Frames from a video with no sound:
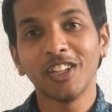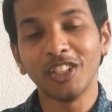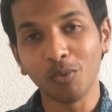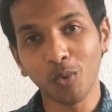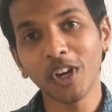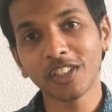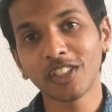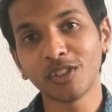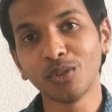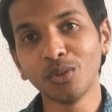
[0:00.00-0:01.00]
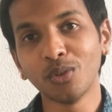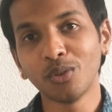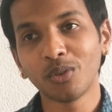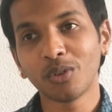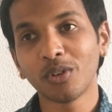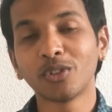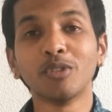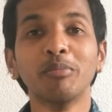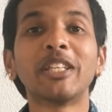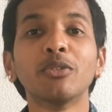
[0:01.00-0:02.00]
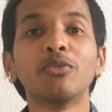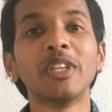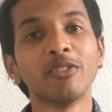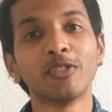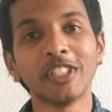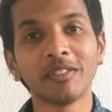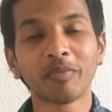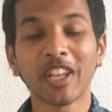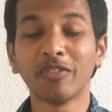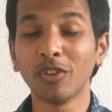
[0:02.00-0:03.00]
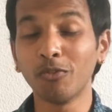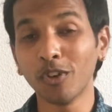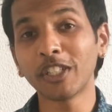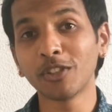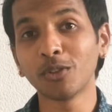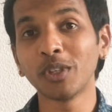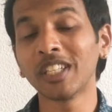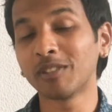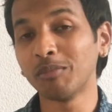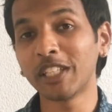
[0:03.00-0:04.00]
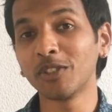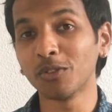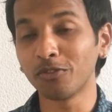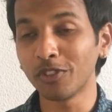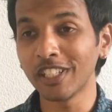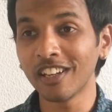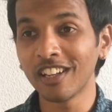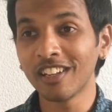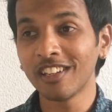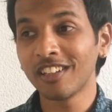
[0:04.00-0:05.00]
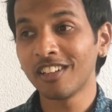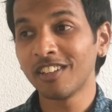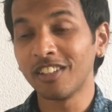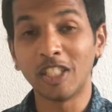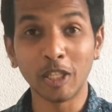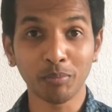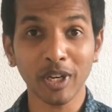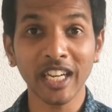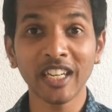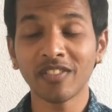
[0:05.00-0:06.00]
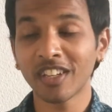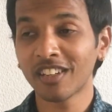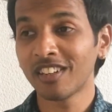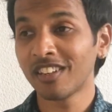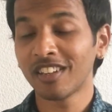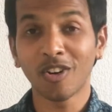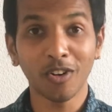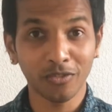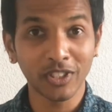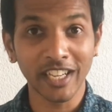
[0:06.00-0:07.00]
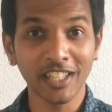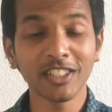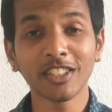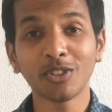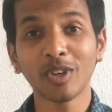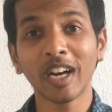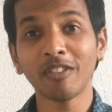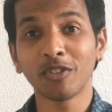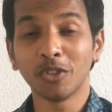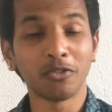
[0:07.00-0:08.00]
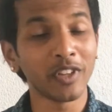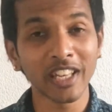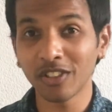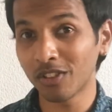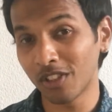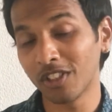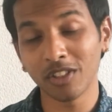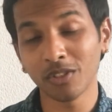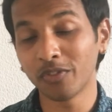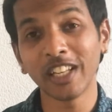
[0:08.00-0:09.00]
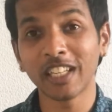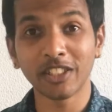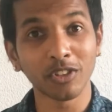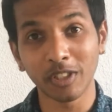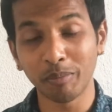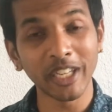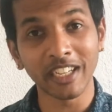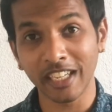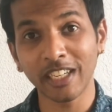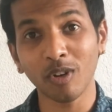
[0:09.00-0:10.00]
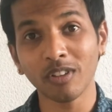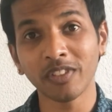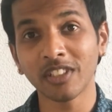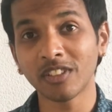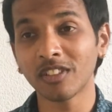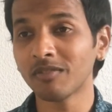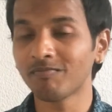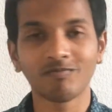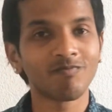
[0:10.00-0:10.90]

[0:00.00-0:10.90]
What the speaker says: The work that you do should make you feel free. If the work you're doing is making you feel deprived of the energy that you have, you're feeling like you're being drained out of energy,